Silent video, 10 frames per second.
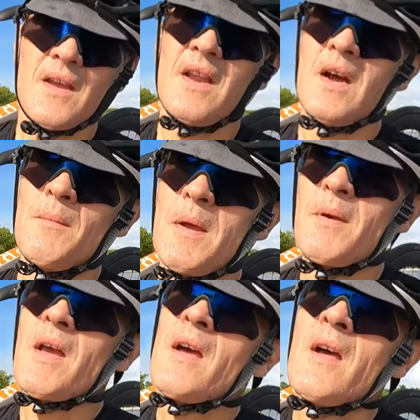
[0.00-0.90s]
you know,
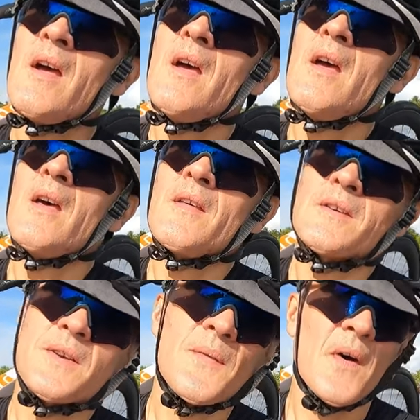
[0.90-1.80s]
maybe
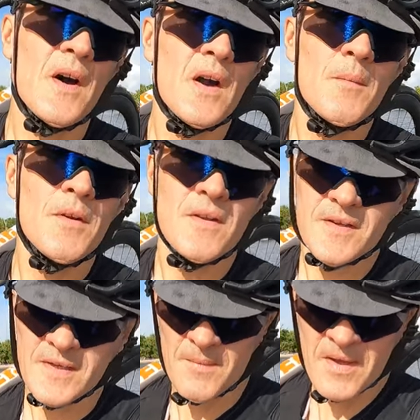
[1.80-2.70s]
there's a farm, or
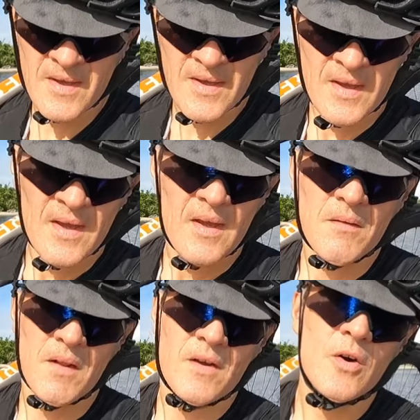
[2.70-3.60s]
there's some
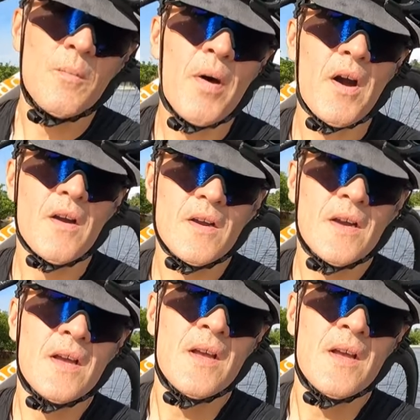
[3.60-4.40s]
really cool park